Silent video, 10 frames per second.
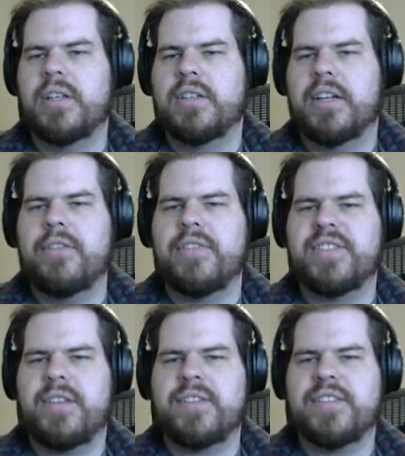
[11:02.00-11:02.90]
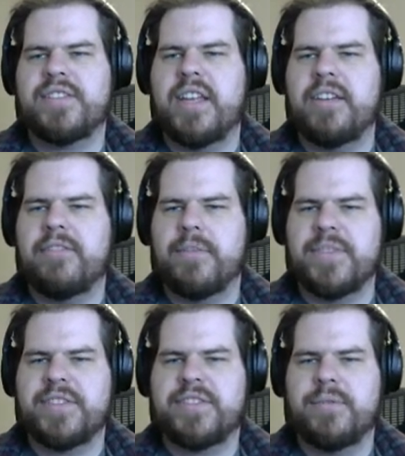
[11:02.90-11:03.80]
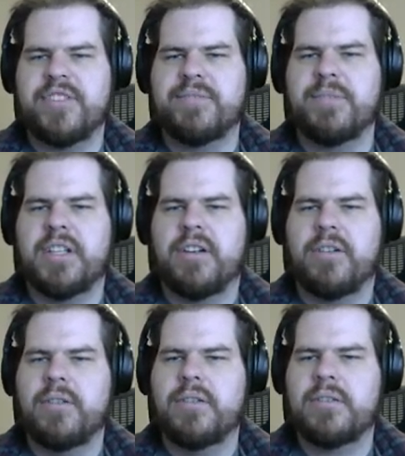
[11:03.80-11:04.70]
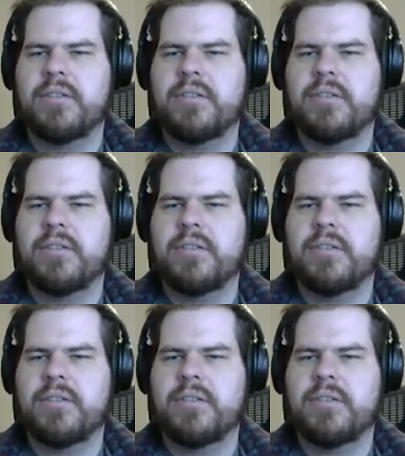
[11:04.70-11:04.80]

I know the cells stink from the sewers below.